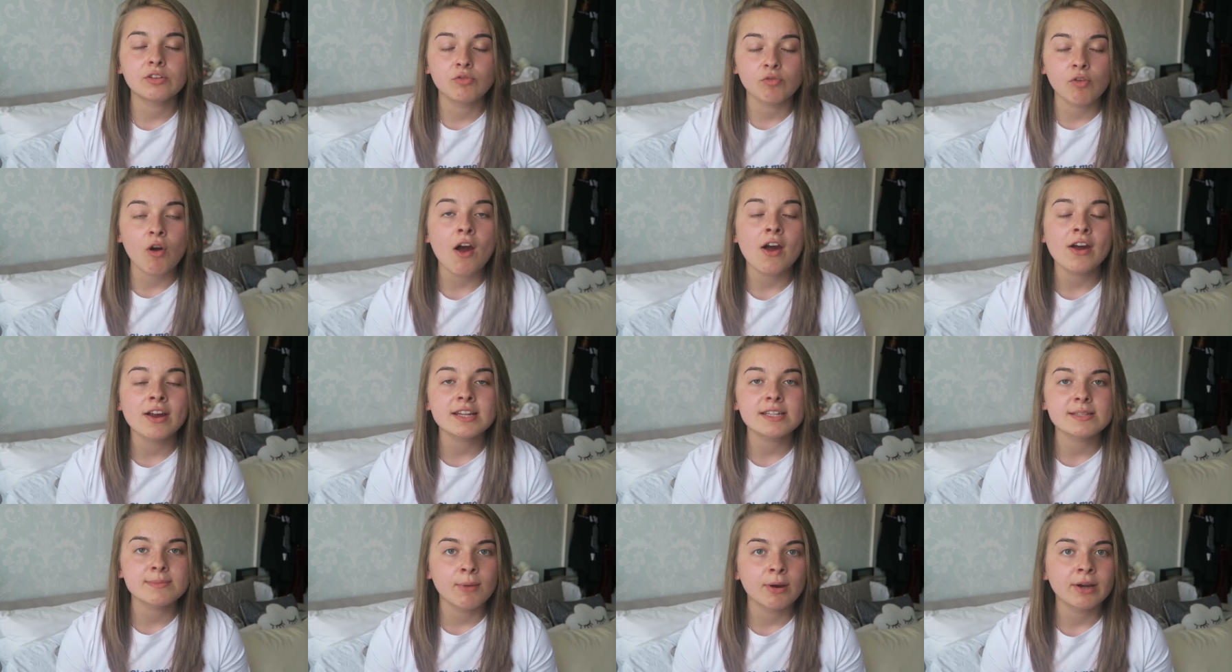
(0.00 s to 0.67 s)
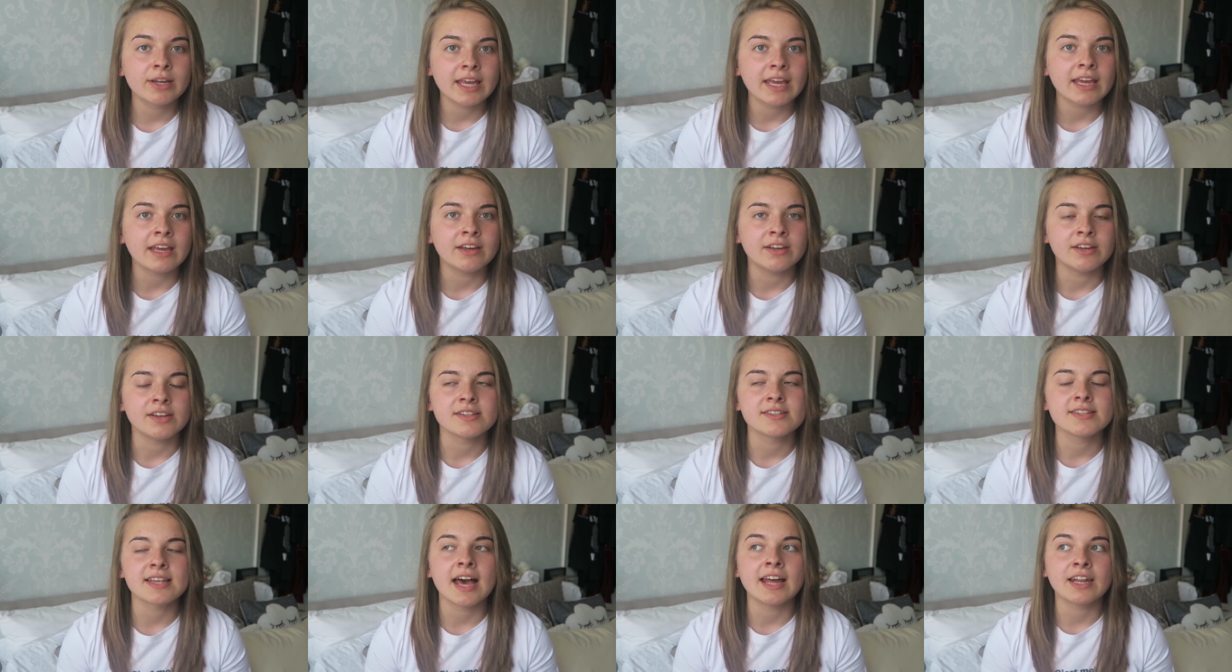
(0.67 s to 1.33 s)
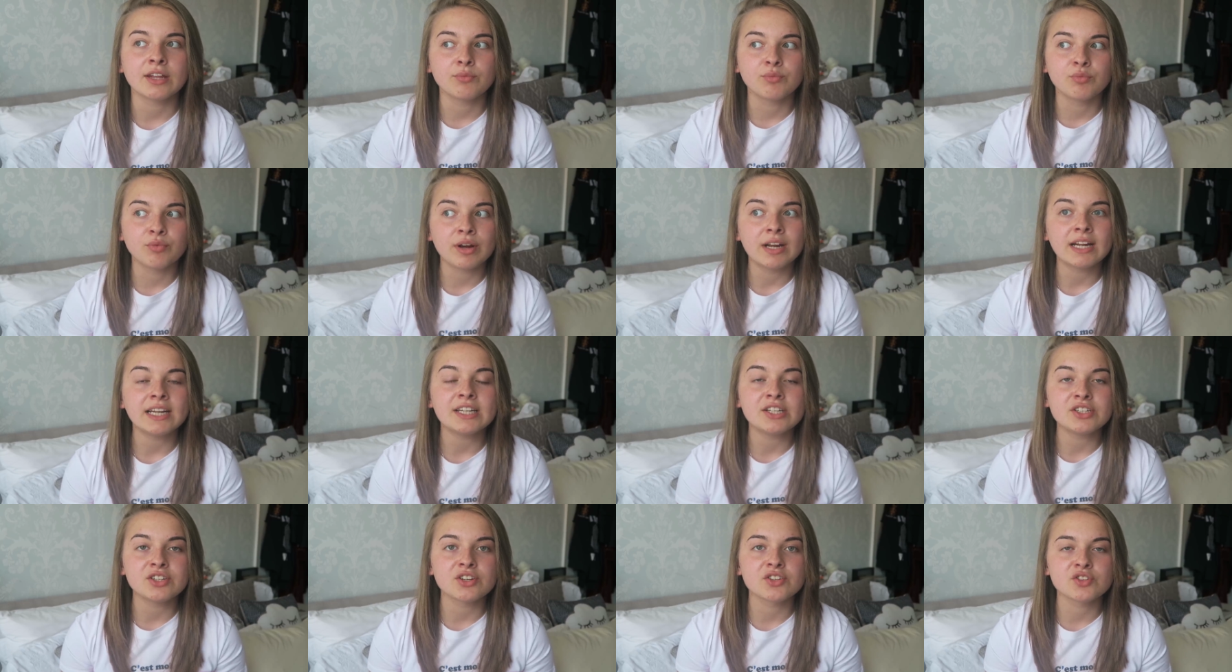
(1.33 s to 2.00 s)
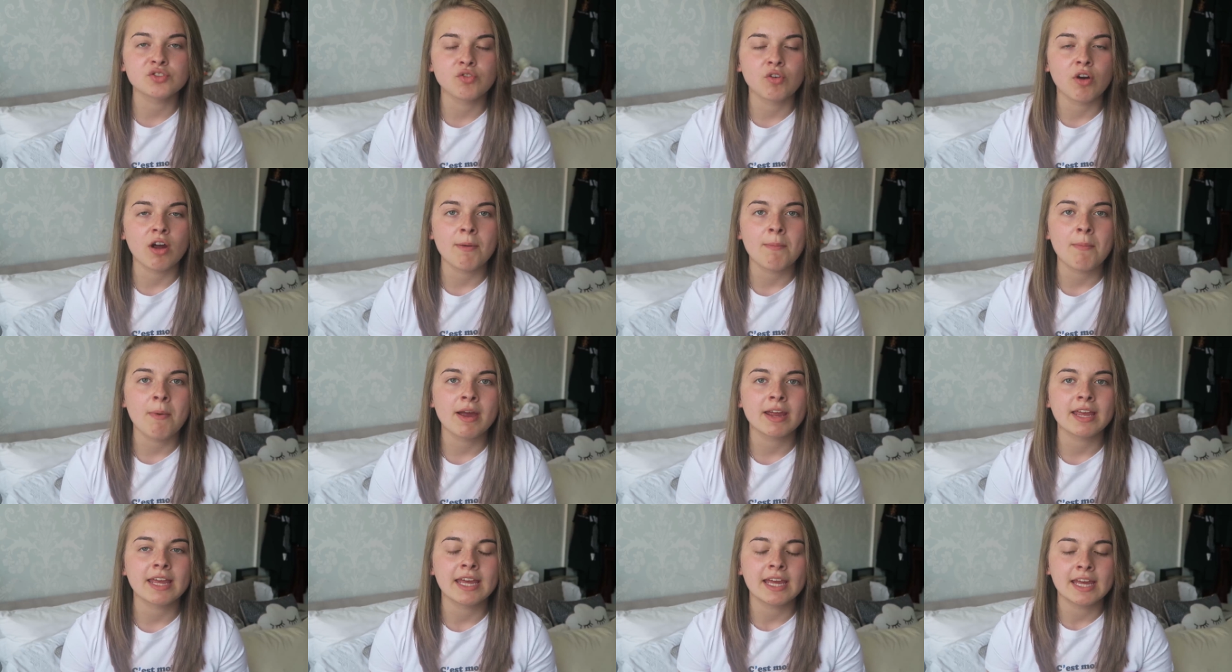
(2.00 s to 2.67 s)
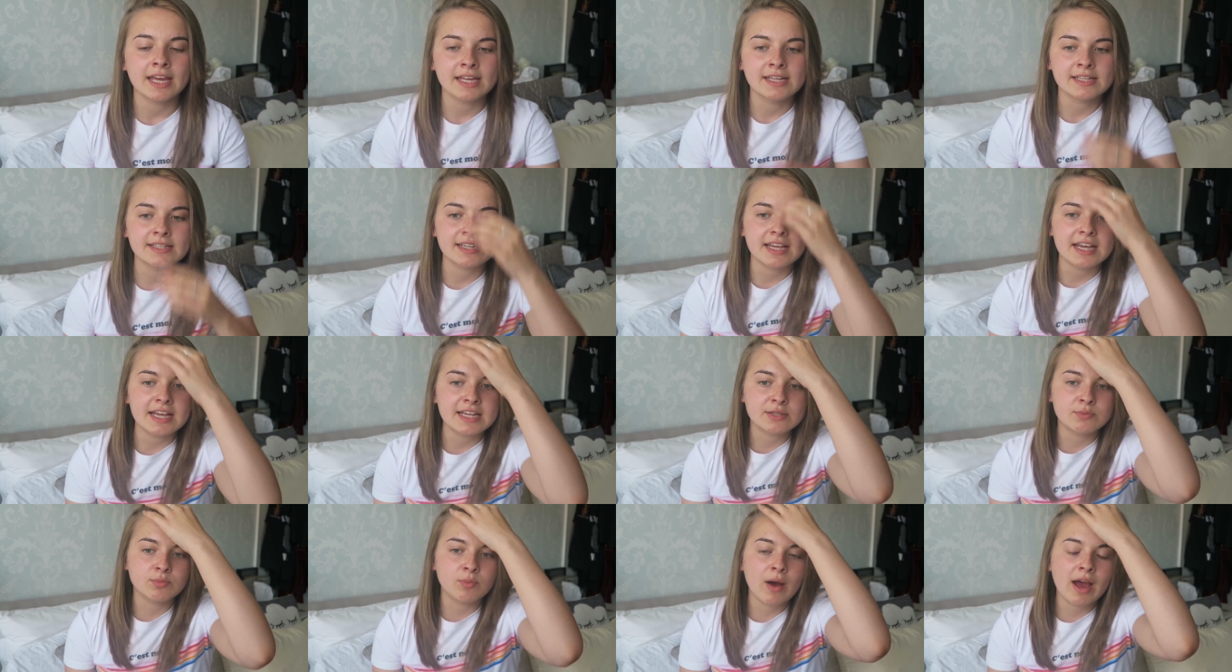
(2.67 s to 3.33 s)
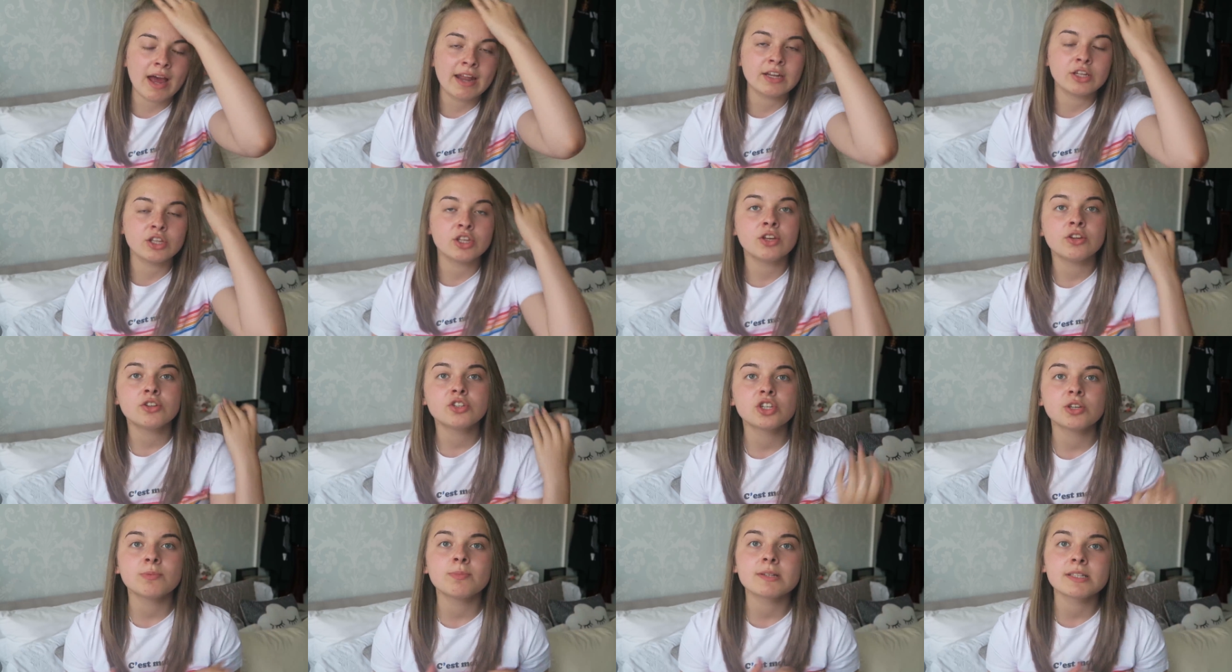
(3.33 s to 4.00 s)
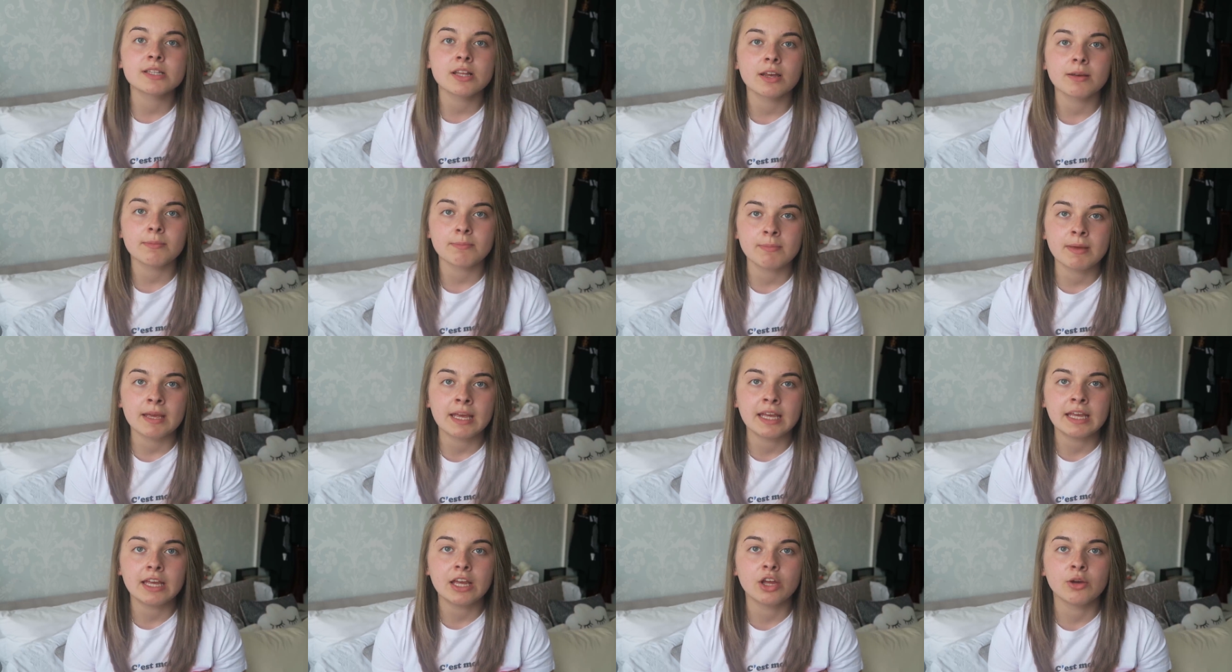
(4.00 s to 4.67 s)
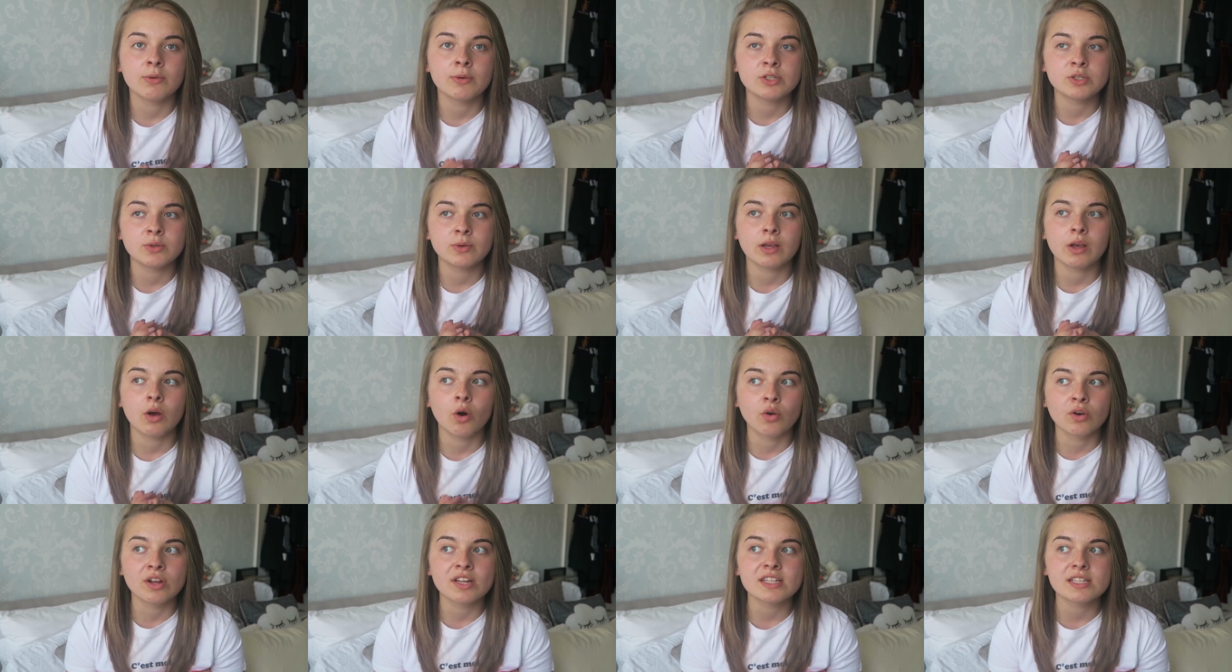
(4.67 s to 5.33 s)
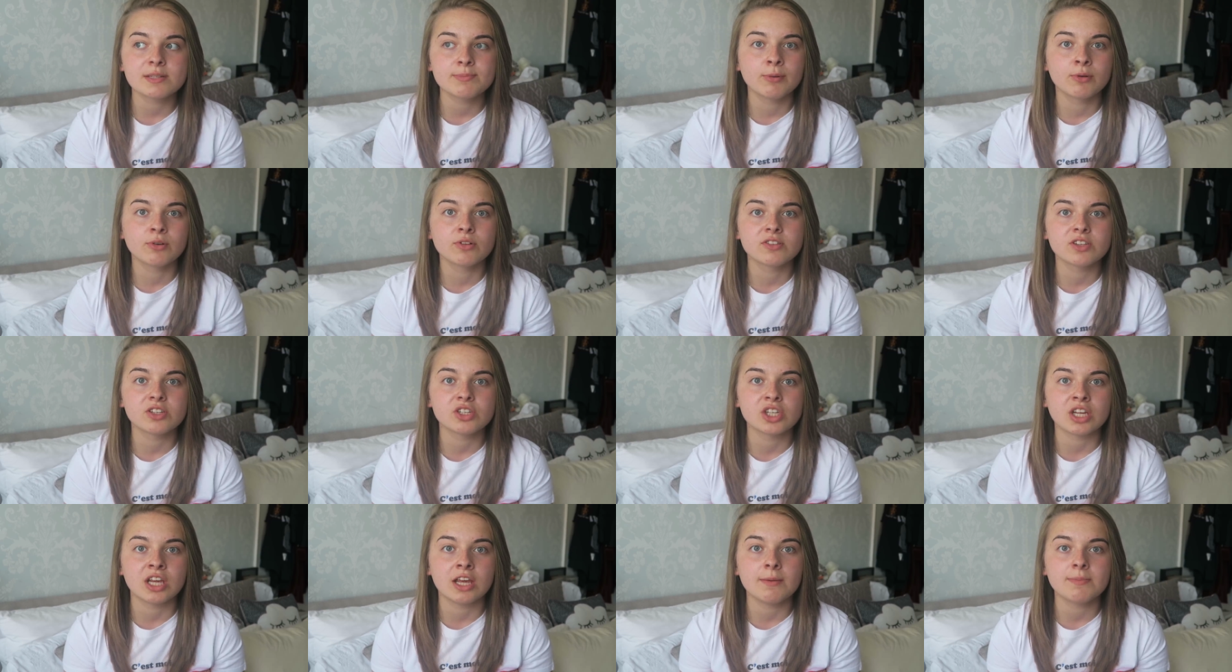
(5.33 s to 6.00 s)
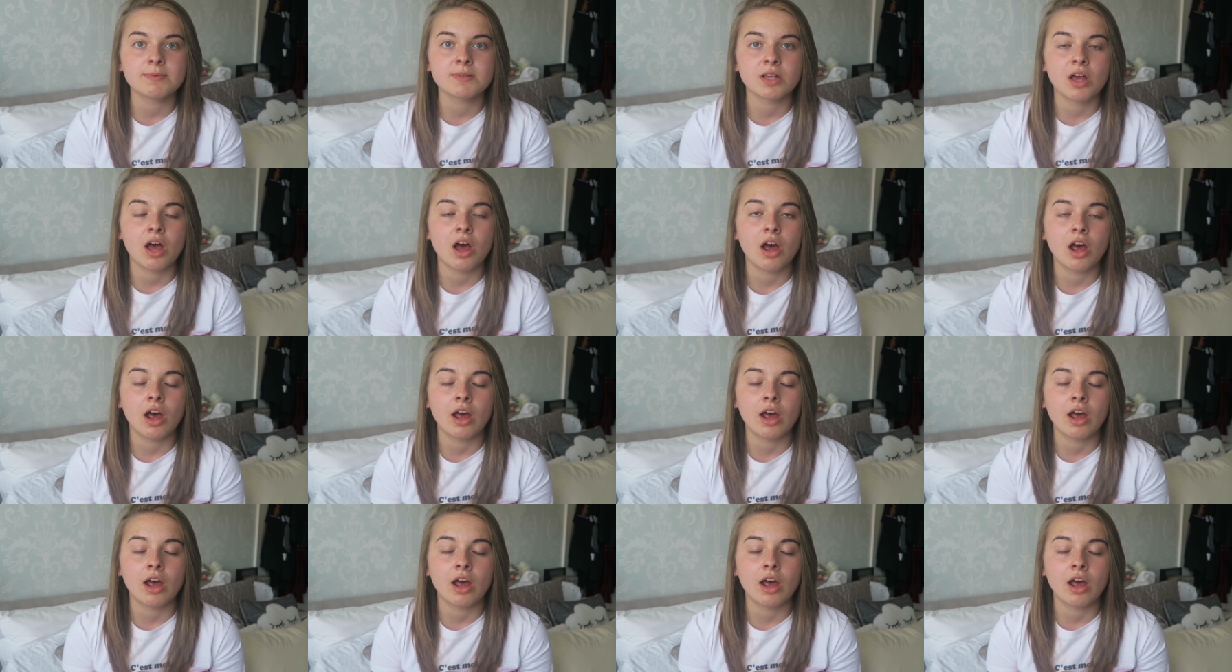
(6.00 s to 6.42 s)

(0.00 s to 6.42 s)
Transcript: grinds my gears, and it really does grind my gears, is when YouTubers like me, who are doing honest sponsorships,